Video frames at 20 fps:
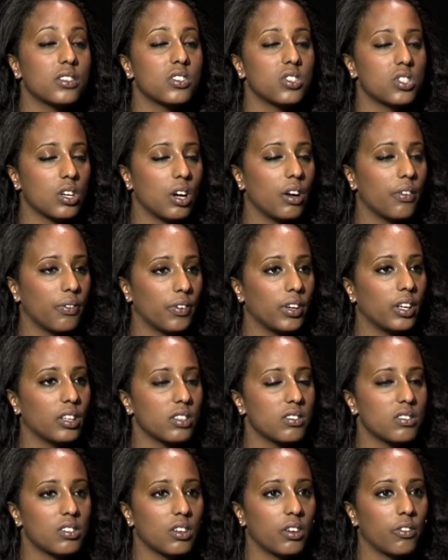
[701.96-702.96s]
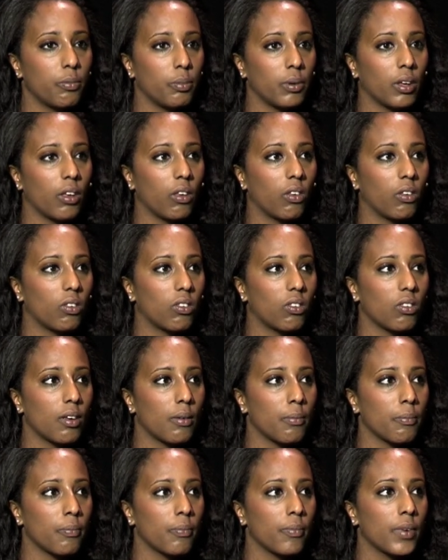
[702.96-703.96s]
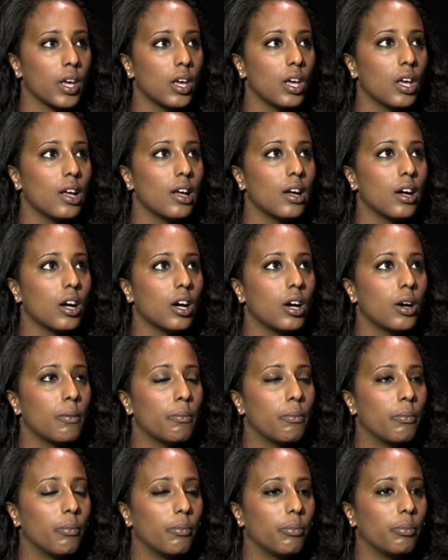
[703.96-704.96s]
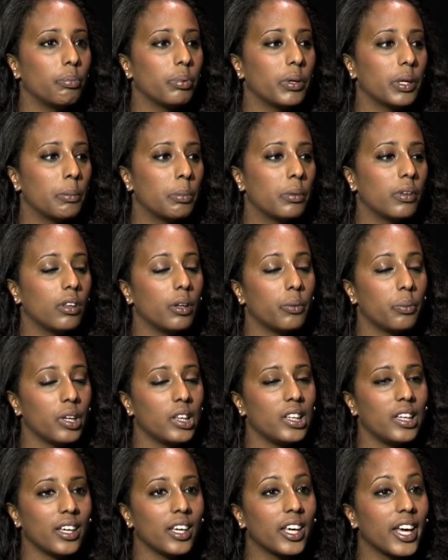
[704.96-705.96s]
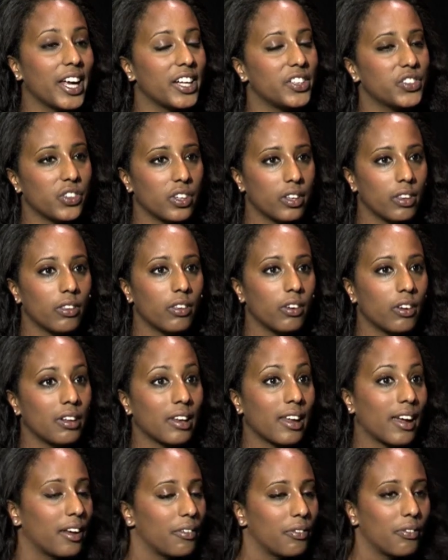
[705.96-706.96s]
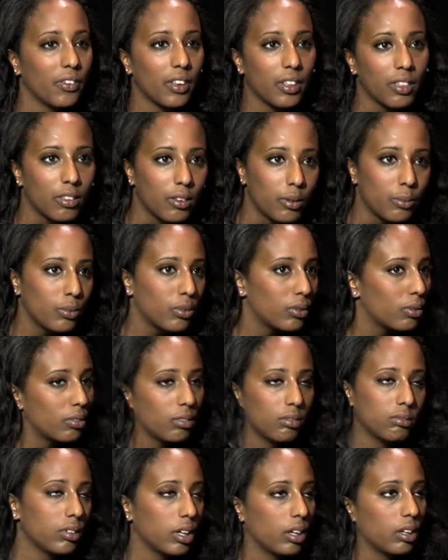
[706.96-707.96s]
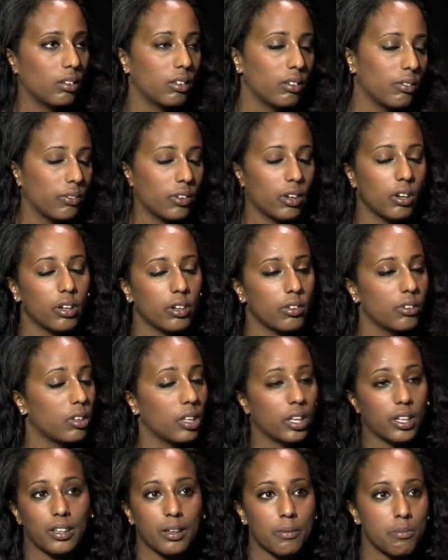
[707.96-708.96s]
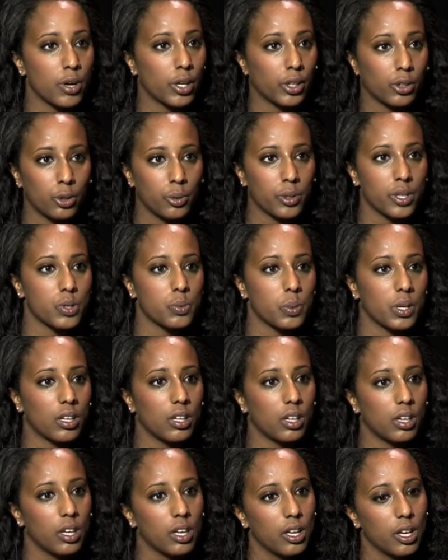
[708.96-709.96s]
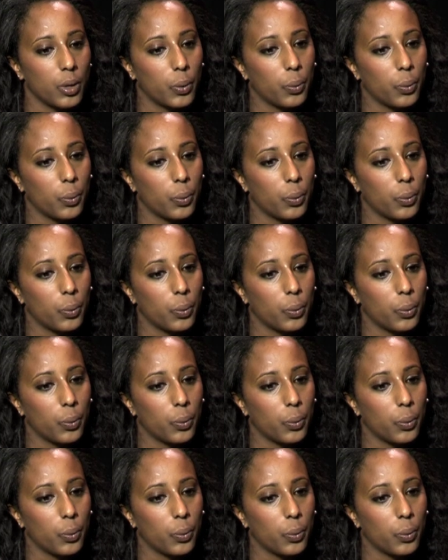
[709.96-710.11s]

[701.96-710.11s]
It's tough. It is tough because people are really engaged in their life in them, like different countries like Denmark, Norway, and Sweden.